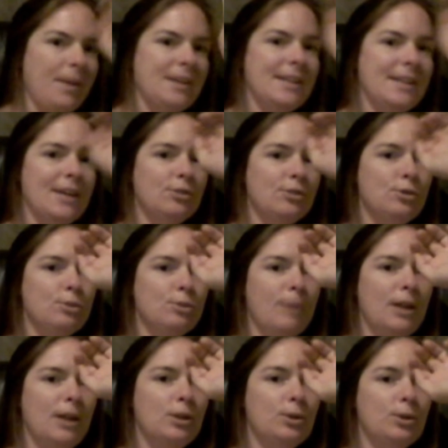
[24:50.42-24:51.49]
Tattoos
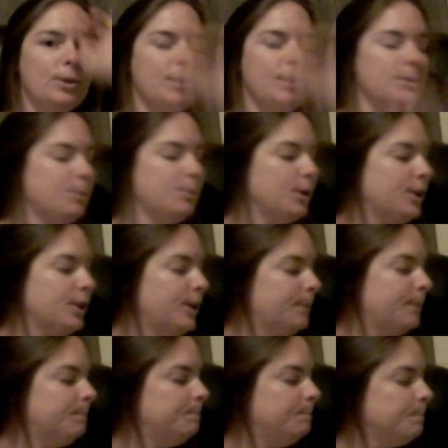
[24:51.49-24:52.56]
by Lou, he was pretty good.